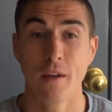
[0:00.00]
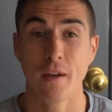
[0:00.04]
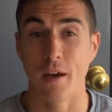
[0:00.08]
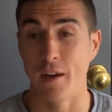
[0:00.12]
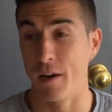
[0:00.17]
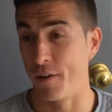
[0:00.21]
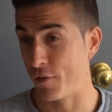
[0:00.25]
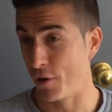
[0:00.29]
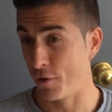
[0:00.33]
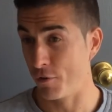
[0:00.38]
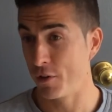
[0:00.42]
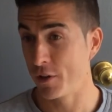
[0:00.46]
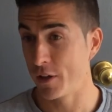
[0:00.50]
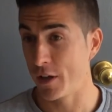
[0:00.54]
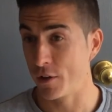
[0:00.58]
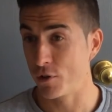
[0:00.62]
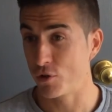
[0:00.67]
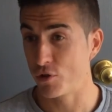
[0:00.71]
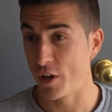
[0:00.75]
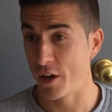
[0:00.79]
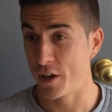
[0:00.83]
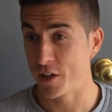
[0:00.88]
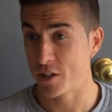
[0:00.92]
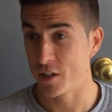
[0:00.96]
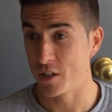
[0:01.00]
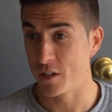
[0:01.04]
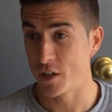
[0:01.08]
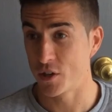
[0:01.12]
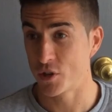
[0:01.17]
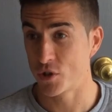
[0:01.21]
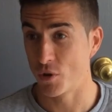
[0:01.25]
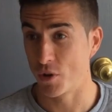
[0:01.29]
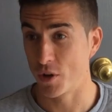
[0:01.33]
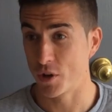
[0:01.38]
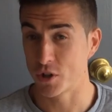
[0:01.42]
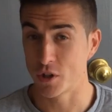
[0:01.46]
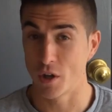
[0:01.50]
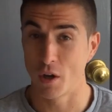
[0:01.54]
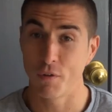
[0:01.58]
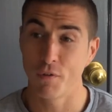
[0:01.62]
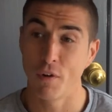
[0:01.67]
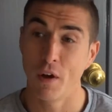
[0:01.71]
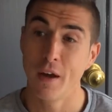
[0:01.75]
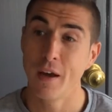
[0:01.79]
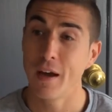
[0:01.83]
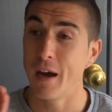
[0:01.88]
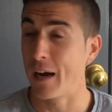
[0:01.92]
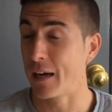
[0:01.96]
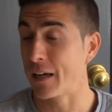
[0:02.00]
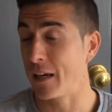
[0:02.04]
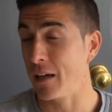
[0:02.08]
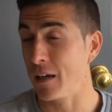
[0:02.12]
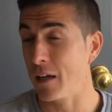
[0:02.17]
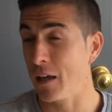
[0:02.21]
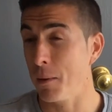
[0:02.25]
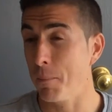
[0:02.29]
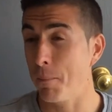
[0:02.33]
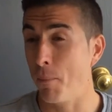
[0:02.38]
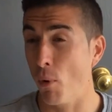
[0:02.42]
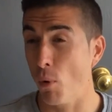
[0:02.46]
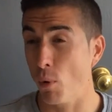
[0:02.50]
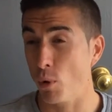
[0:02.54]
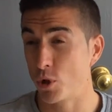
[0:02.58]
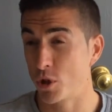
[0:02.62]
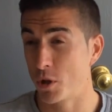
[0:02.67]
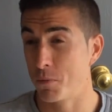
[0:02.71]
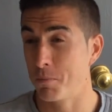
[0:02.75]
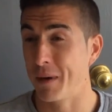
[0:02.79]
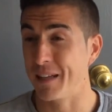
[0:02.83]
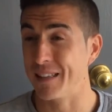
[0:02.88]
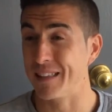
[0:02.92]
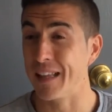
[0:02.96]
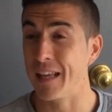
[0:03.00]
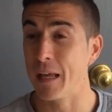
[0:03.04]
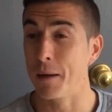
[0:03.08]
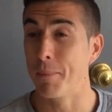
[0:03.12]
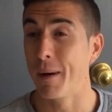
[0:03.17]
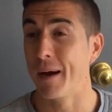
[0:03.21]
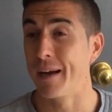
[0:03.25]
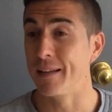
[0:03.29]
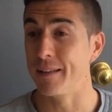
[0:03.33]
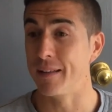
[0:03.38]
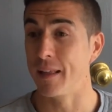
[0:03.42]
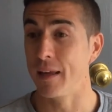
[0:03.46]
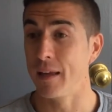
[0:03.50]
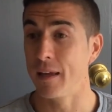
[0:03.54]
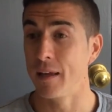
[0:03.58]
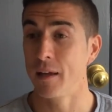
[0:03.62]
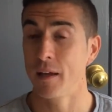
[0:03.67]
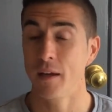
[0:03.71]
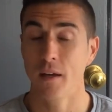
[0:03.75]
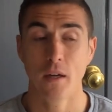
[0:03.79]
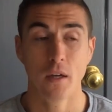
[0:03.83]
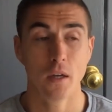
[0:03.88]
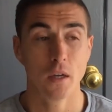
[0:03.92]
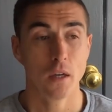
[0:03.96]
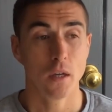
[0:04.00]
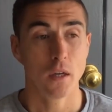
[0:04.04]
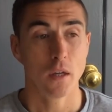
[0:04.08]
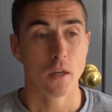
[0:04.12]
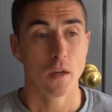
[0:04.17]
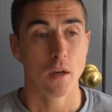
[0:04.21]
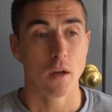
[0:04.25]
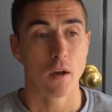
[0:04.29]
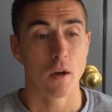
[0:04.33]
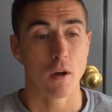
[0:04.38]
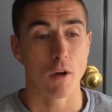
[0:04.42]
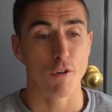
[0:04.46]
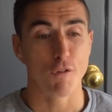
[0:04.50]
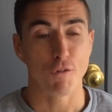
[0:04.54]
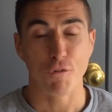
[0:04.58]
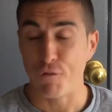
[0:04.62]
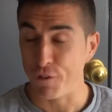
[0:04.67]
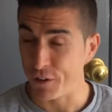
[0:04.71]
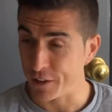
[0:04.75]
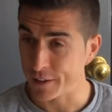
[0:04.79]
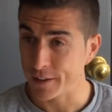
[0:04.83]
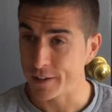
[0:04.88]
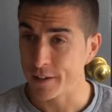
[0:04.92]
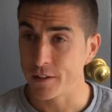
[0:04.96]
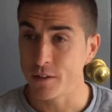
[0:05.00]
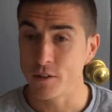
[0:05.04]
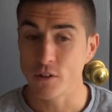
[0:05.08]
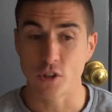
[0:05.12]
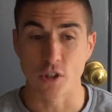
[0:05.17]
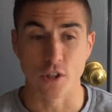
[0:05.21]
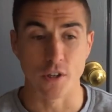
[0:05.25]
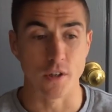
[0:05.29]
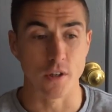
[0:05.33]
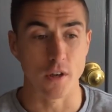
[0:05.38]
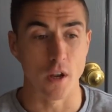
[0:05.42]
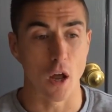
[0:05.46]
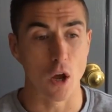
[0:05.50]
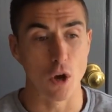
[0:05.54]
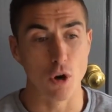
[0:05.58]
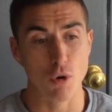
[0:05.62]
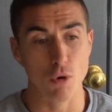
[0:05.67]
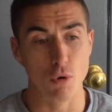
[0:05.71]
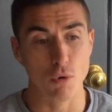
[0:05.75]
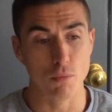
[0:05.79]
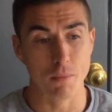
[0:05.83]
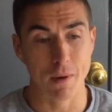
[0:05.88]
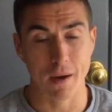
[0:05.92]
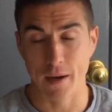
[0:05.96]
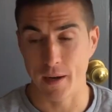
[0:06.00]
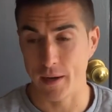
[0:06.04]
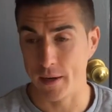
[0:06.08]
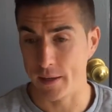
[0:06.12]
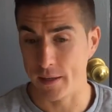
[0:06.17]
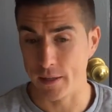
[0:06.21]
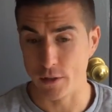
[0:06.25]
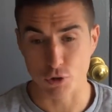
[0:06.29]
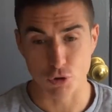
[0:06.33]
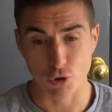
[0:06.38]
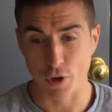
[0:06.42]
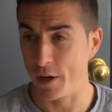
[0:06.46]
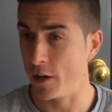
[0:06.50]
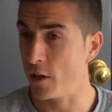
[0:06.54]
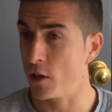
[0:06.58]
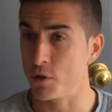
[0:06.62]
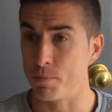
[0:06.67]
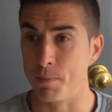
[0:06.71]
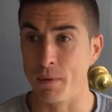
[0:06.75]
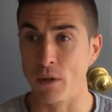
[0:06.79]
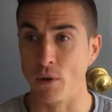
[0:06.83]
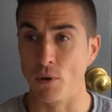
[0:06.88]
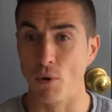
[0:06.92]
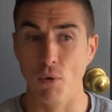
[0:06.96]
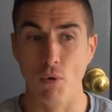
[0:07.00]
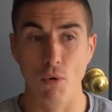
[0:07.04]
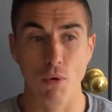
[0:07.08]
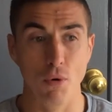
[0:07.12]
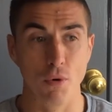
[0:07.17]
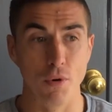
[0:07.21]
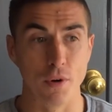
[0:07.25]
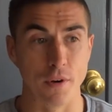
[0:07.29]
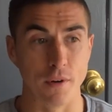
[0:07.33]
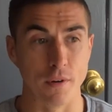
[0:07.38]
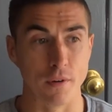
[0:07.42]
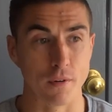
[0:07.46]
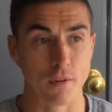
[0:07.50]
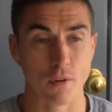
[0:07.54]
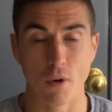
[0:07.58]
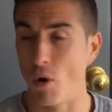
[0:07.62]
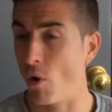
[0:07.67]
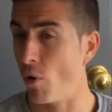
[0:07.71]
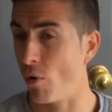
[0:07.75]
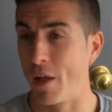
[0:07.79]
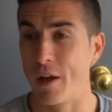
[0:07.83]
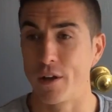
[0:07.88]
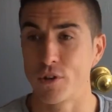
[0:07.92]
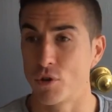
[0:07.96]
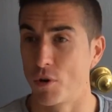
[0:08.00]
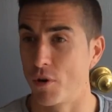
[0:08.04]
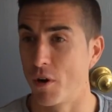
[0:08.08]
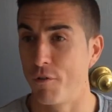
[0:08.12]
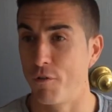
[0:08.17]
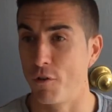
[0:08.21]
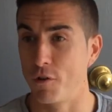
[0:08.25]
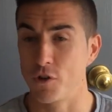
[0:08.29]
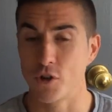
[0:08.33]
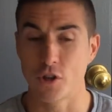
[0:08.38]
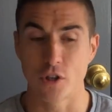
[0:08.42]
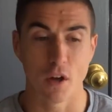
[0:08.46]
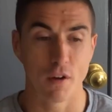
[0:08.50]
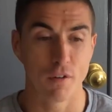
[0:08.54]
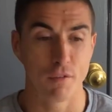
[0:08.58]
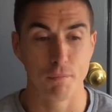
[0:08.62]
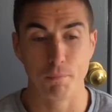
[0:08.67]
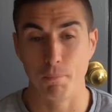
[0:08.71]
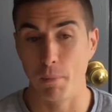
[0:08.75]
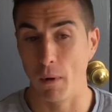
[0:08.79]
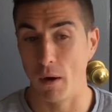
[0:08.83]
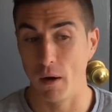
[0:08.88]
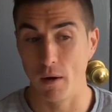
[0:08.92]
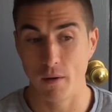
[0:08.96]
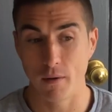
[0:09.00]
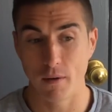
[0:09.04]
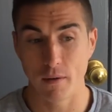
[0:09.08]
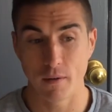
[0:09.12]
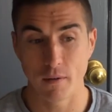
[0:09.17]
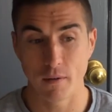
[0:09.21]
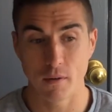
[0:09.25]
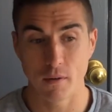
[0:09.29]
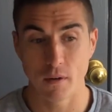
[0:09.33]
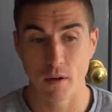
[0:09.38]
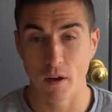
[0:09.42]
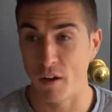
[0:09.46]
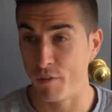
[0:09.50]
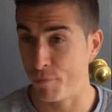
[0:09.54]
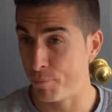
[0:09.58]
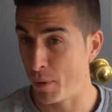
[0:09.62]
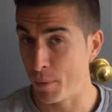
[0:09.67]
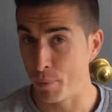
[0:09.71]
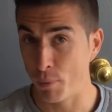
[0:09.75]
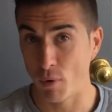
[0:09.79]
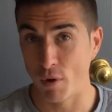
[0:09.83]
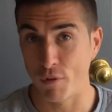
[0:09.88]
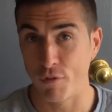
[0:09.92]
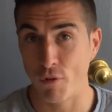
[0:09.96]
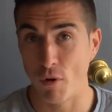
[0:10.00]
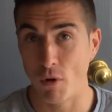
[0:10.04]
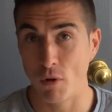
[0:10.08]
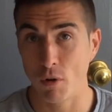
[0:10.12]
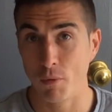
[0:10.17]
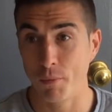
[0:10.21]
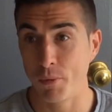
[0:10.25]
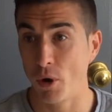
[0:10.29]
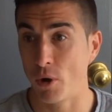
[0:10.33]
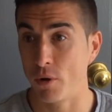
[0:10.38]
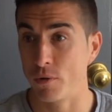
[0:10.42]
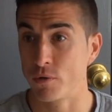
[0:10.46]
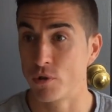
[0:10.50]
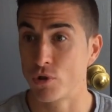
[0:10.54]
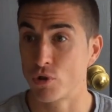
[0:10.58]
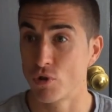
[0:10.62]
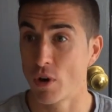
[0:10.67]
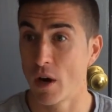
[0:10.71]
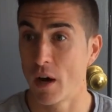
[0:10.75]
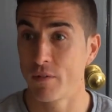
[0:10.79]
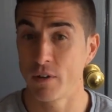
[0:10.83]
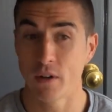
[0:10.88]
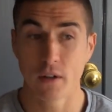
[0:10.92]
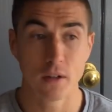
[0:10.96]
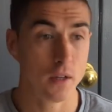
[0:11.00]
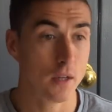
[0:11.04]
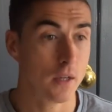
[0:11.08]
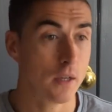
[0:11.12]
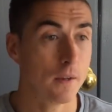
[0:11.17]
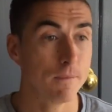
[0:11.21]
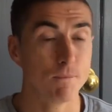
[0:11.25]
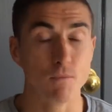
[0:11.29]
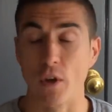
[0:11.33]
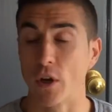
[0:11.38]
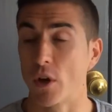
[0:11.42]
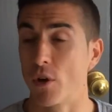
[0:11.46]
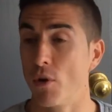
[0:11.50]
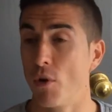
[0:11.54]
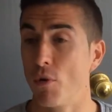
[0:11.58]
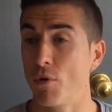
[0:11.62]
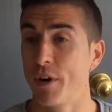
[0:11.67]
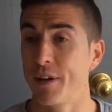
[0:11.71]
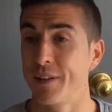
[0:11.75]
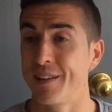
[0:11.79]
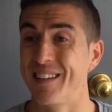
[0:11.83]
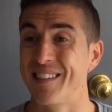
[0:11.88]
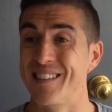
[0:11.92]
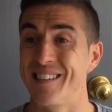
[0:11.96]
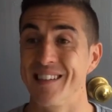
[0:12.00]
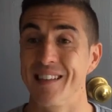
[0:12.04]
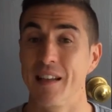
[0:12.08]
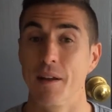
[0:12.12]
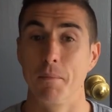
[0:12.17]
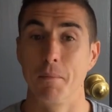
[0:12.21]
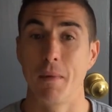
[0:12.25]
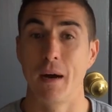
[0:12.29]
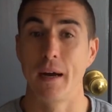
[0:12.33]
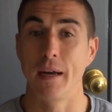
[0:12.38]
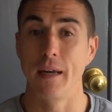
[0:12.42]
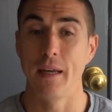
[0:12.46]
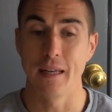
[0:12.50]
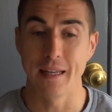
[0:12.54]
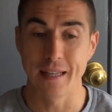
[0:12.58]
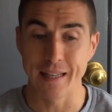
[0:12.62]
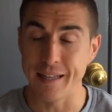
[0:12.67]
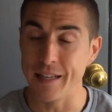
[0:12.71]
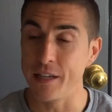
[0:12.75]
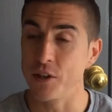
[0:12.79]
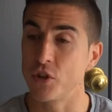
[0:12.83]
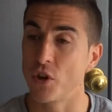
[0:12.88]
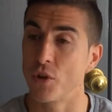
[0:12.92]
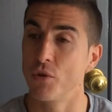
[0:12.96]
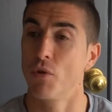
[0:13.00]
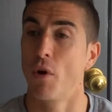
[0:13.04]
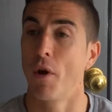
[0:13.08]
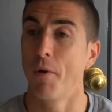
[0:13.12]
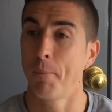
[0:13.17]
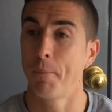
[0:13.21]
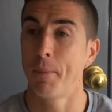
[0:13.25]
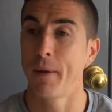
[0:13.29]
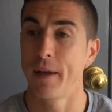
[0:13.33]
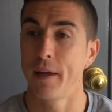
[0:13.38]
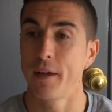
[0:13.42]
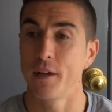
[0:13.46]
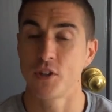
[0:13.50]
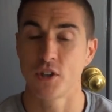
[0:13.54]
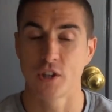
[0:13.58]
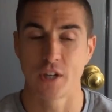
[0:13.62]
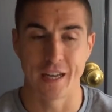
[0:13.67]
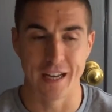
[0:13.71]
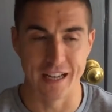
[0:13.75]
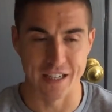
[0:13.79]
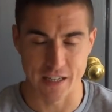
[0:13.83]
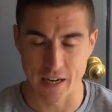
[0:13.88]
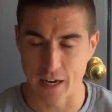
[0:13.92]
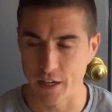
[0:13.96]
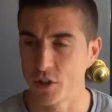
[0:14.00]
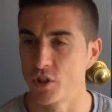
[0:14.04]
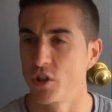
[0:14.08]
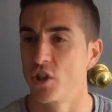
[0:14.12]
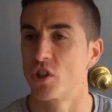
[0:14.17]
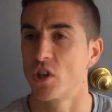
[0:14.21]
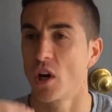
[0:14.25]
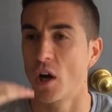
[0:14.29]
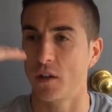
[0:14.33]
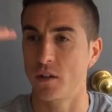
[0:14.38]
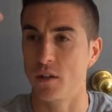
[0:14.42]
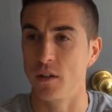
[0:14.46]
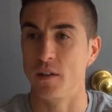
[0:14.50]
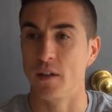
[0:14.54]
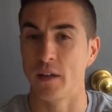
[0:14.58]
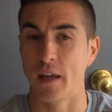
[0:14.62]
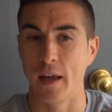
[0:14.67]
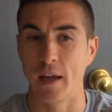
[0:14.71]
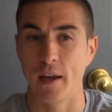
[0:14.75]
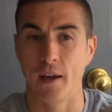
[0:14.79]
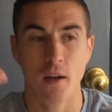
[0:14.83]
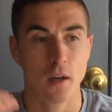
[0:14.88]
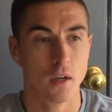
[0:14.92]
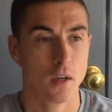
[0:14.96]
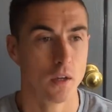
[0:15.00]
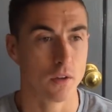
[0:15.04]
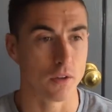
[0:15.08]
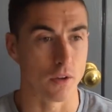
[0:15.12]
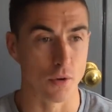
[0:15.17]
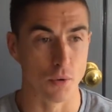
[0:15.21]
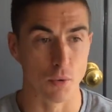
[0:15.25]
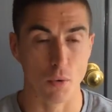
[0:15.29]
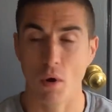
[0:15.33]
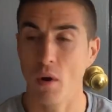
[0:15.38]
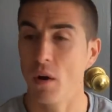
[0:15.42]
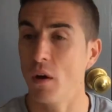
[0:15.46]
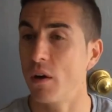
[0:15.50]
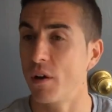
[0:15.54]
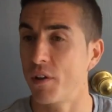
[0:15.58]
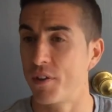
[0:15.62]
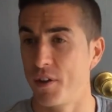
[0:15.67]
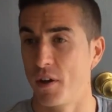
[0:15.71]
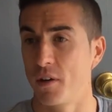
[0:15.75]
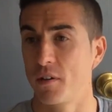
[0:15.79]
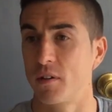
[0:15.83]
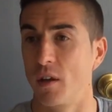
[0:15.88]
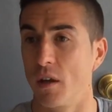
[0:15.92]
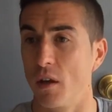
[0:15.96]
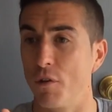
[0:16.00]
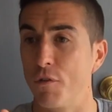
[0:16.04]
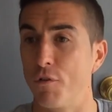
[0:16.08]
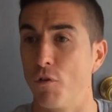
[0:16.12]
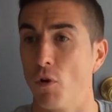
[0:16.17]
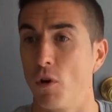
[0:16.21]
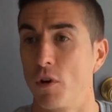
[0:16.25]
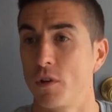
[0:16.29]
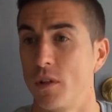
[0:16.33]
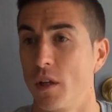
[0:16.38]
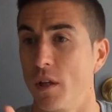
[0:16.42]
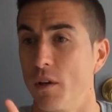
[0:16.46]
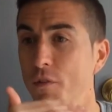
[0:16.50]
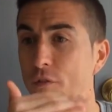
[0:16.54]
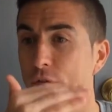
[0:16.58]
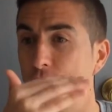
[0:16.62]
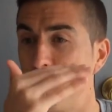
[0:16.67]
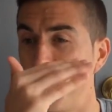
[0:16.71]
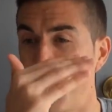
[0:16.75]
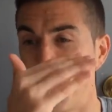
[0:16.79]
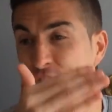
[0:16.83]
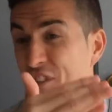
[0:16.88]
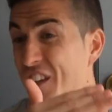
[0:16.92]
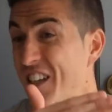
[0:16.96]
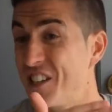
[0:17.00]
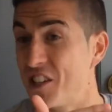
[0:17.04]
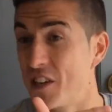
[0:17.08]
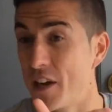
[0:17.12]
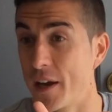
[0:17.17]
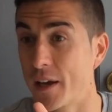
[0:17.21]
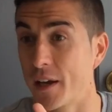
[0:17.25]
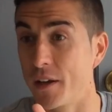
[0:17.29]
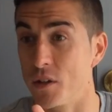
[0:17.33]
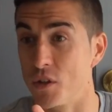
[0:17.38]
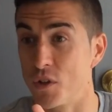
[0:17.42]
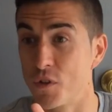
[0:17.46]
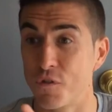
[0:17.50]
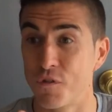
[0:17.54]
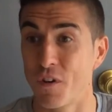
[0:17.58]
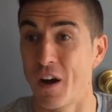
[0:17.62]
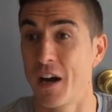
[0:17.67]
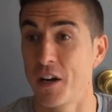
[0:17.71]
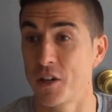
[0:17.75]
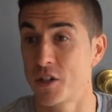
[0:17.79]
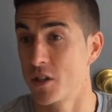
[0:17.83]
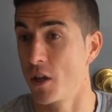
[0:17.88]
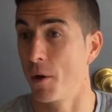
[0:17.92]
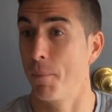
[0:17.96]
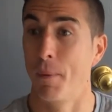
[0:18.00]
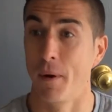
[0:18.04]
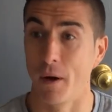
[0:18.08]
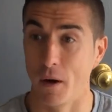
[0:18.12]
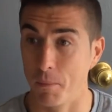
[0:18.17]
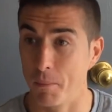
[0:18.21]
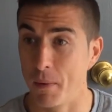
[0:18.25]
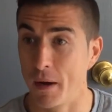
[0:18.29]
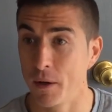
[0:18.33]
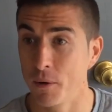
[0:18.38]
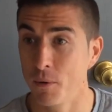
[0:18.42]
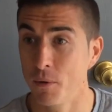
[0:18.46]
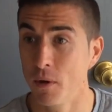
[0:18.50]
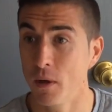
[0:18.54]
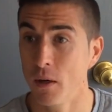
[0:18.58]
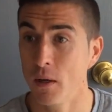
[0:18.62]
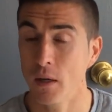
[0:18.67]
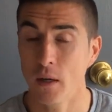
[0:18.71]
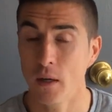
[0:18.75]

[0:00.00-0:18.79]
And if you're really interested in this sort of stuff, I can keep posting my day by day feelings and how my training's been going and all that sort of fun stuff. But if people are following me on Strava, they can already see that my easy run pace is actually starting to get 30, 40, 50 seconds faster per mile,